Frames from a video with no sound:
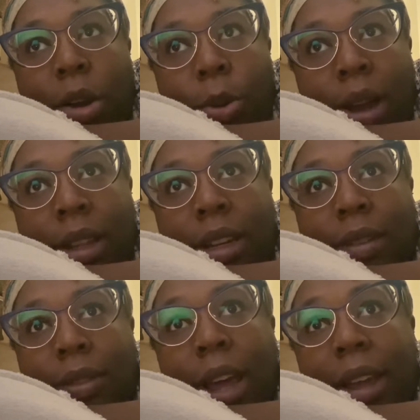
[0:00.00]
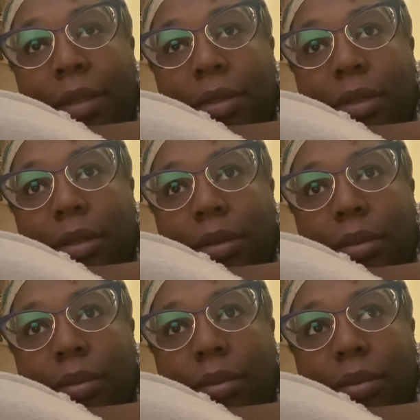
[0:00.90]
quality of life
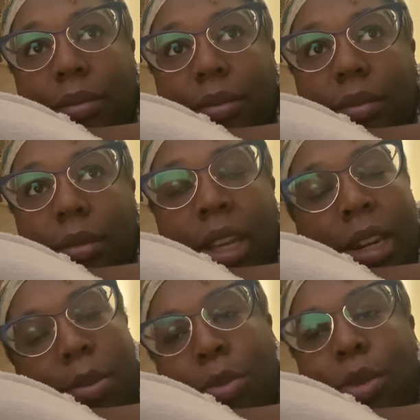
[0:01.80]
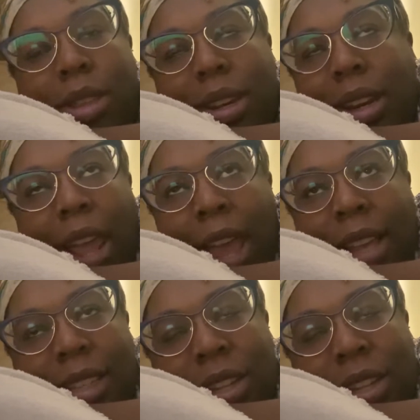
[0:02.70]
any more than it has, I